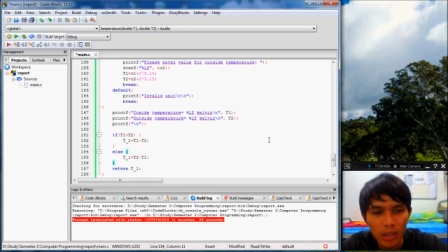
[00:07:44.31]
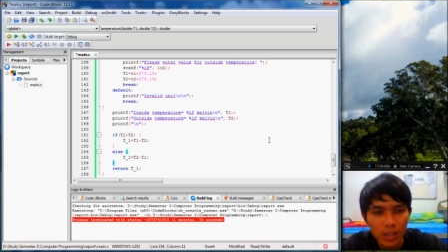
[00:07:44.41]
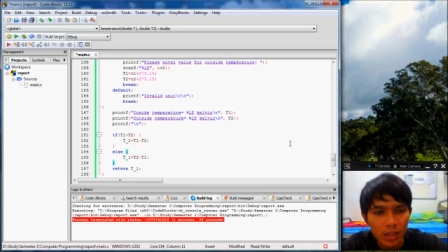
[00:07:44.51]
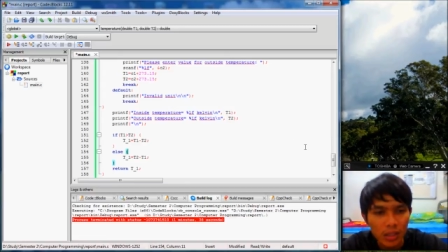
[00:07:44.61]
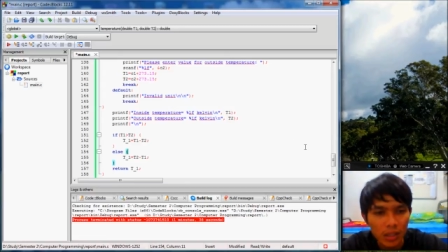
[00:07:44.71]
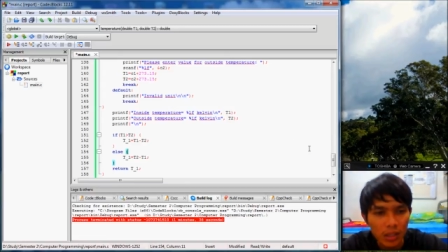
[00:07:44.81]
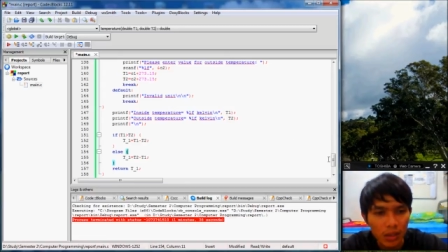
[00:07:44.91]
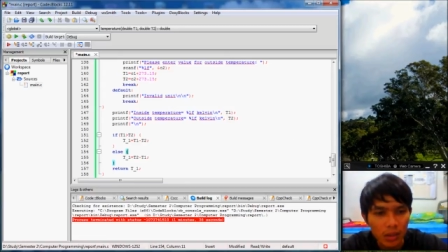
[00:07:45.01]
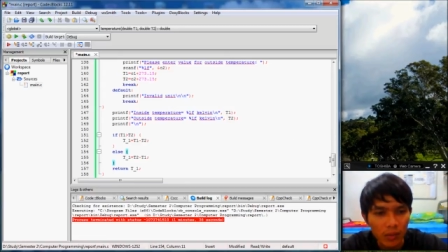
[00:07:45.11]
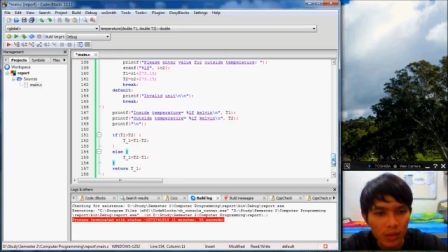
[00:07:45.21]
return the
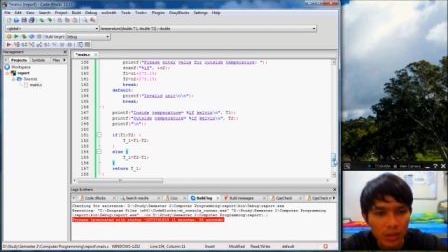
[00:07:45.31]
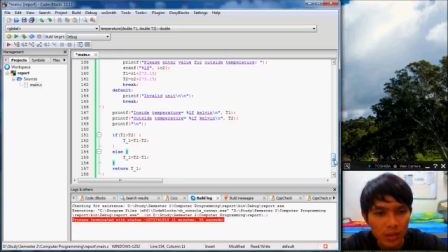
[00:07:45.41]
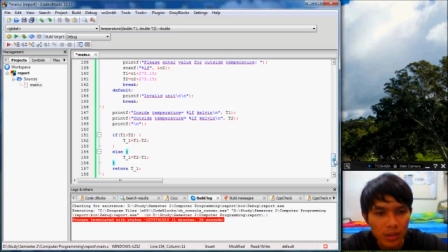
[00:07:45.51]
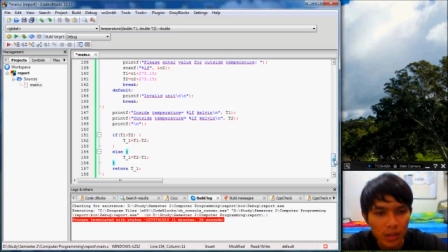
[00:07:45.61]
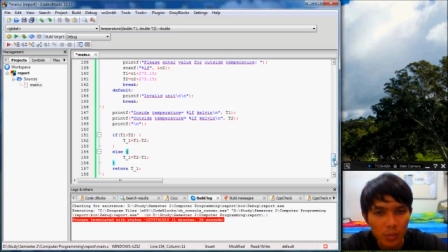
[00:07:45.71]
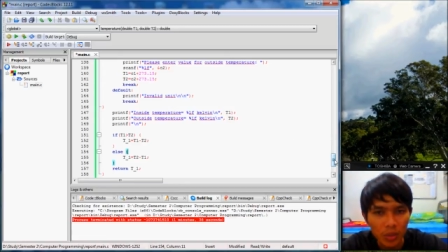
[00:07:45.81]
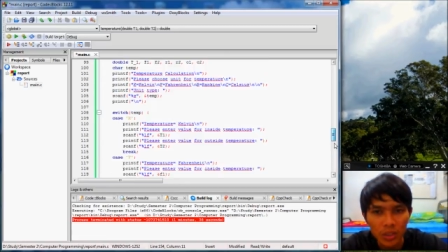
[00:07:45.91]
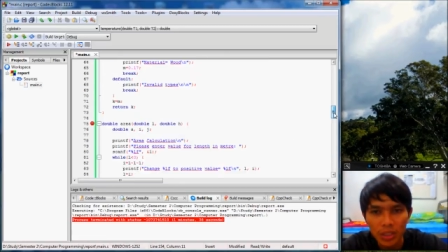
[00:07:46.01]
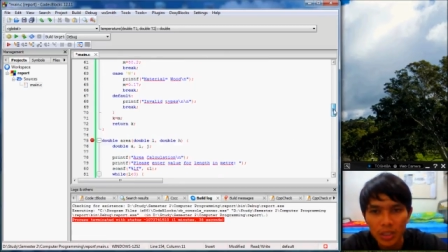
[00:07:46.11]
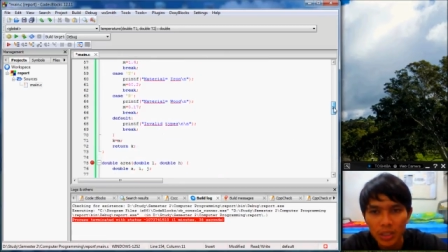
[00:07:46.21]
function
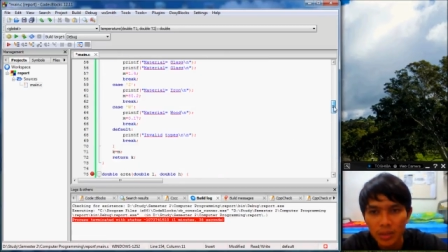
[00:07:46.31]
temperature,